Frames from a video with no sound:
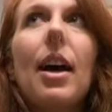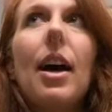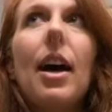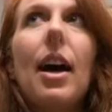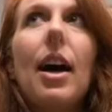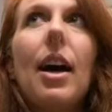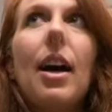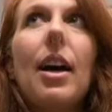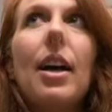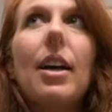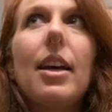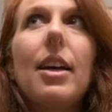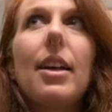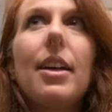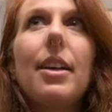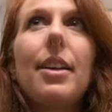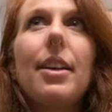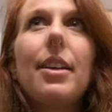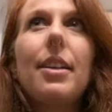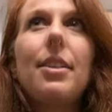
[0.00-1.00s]

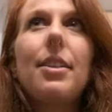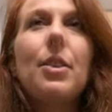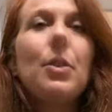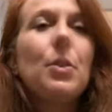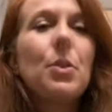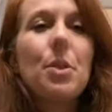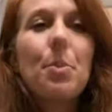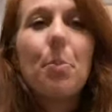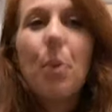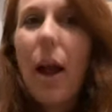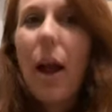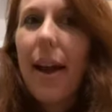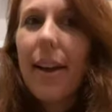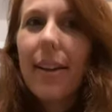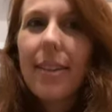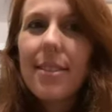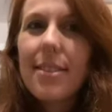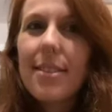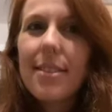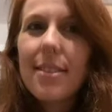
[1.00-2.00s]
I used
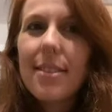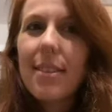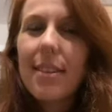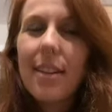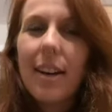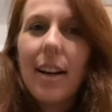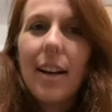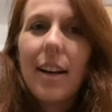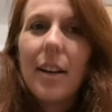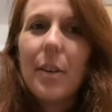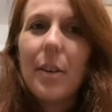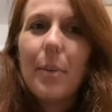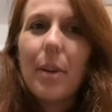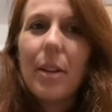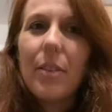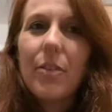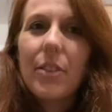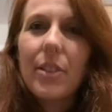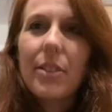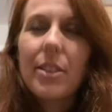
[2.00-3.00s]
Bragg's
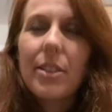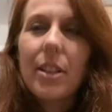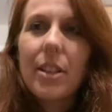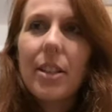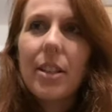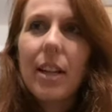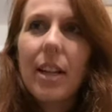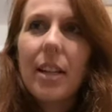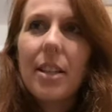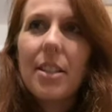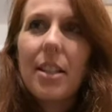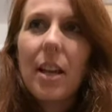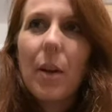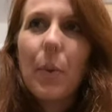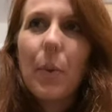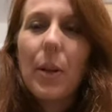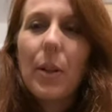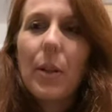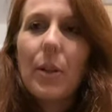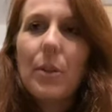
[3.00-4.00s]
unfiltered. I just got
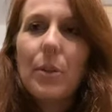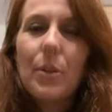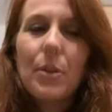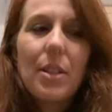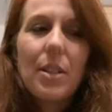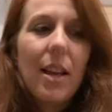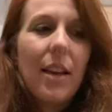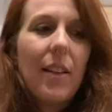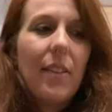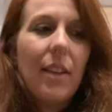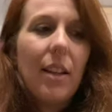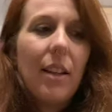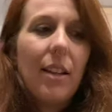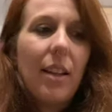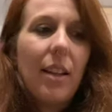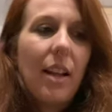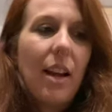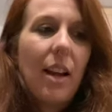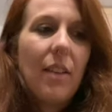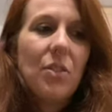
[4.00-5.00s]
one of those, and then
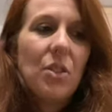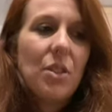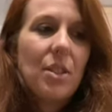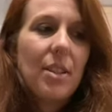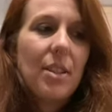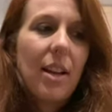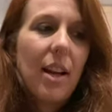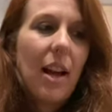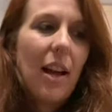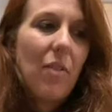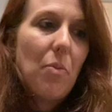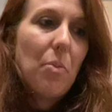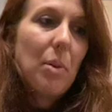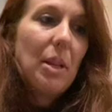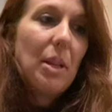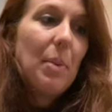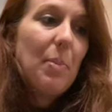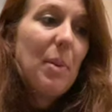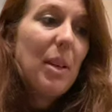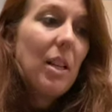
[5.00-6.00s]
I've been
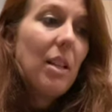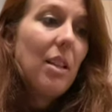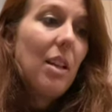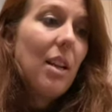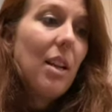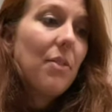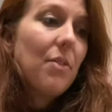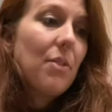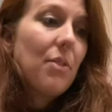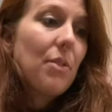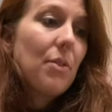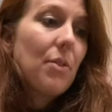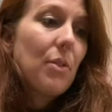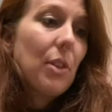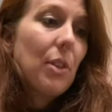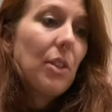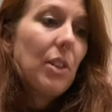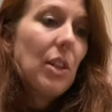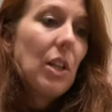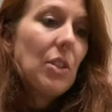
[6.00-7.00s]
keeping it alive
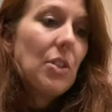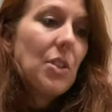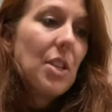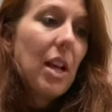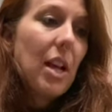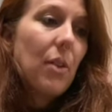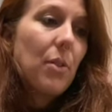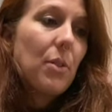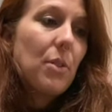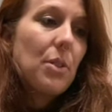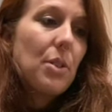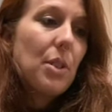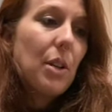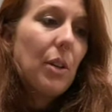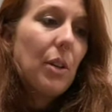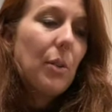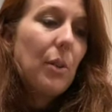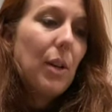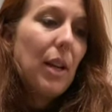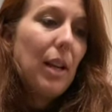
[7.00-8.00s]
for years now.
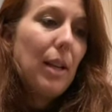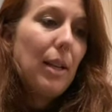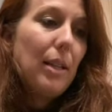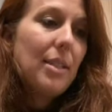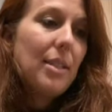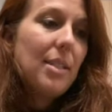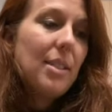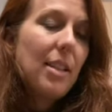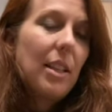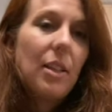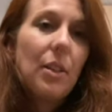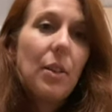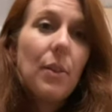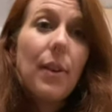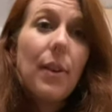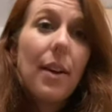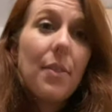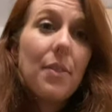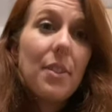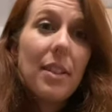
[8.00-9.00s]
So, and it's like you
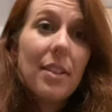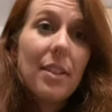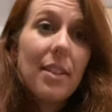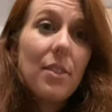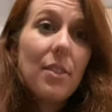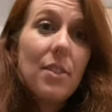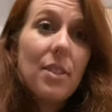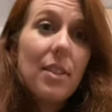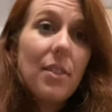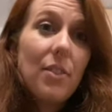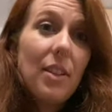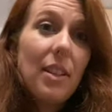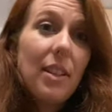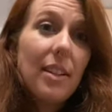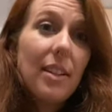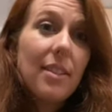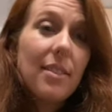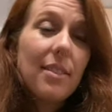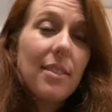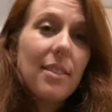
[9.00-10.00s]
don't have to continuously feed
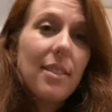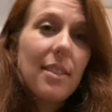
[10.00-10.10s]
it.